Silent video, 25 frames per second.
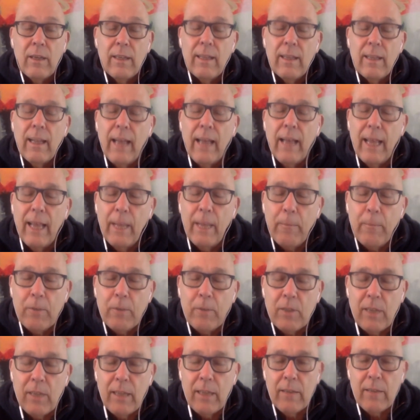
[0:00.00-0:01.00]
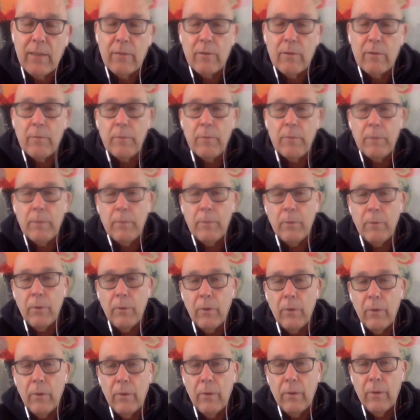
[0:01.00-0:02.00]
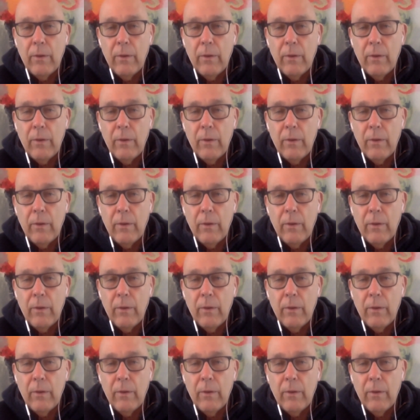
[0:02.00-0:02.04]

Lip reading: that 80% of the people